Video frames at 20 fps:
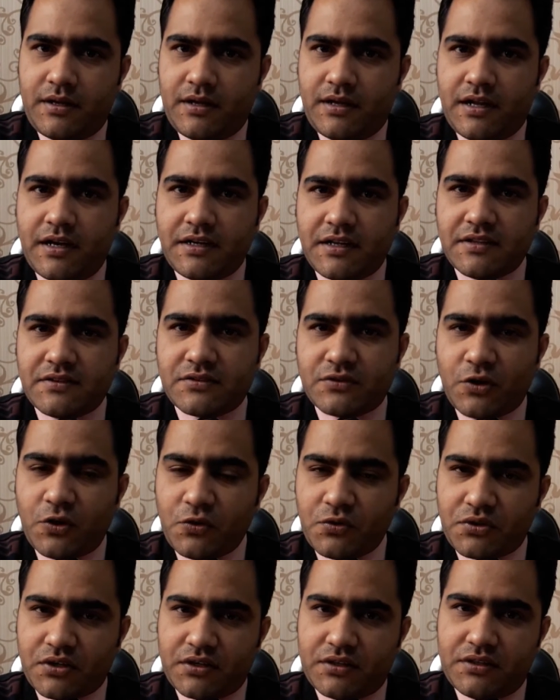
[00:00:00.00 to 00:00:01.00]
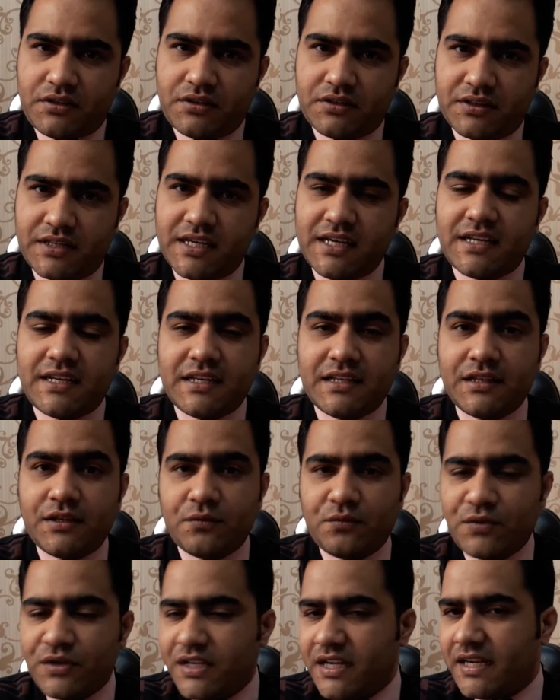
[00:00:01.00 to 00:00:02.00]
It is not there in the
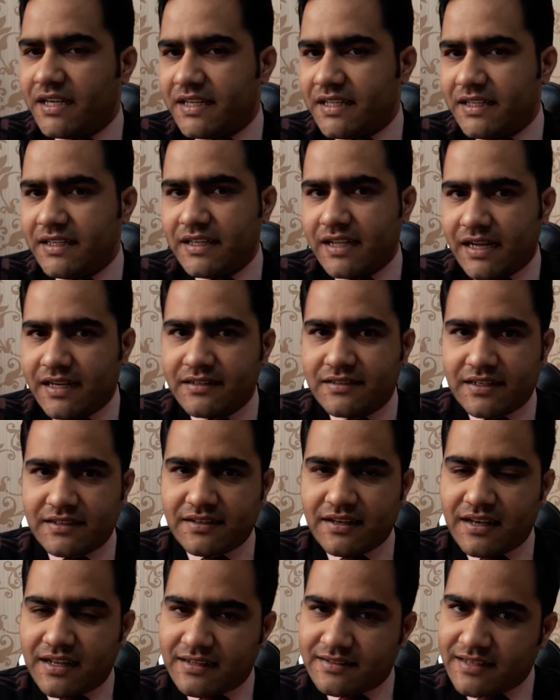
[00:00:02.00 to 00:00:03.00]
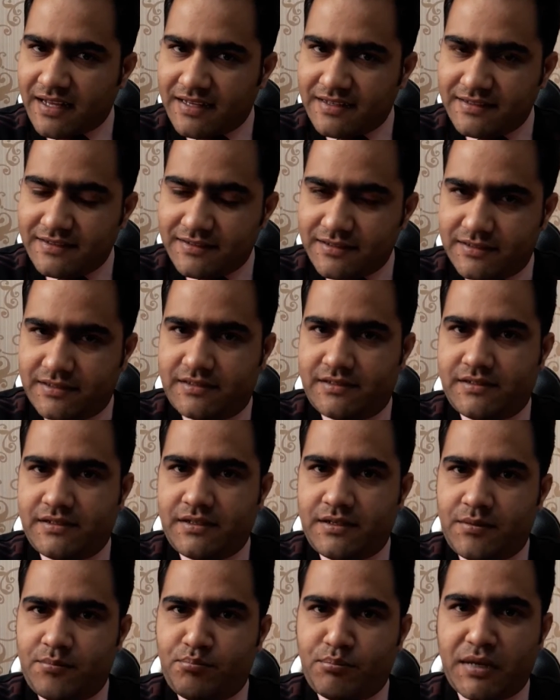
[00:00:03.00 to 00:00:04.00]
VAT and central excise,
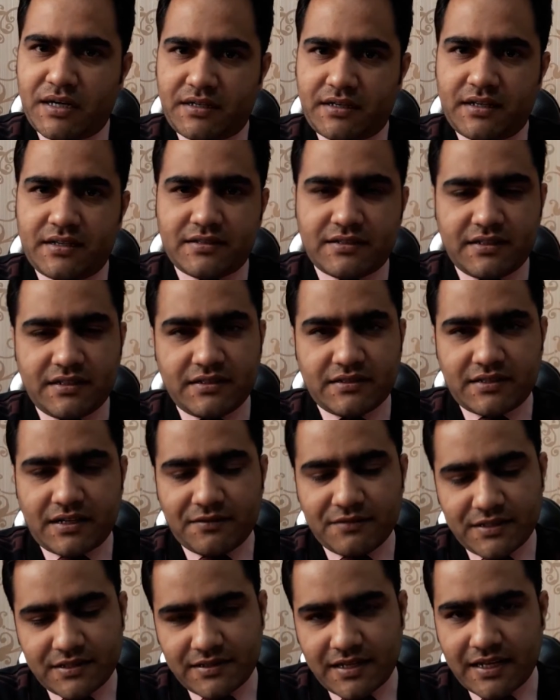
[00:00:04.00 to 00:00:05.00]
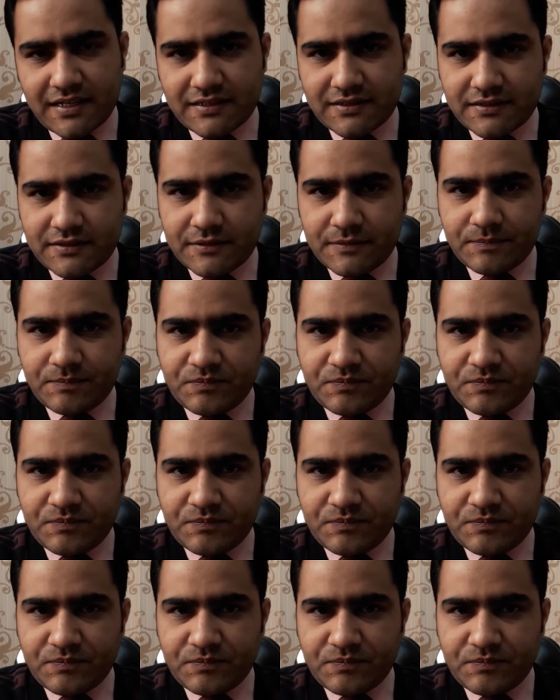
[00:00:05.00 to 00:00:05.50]
but in service tax,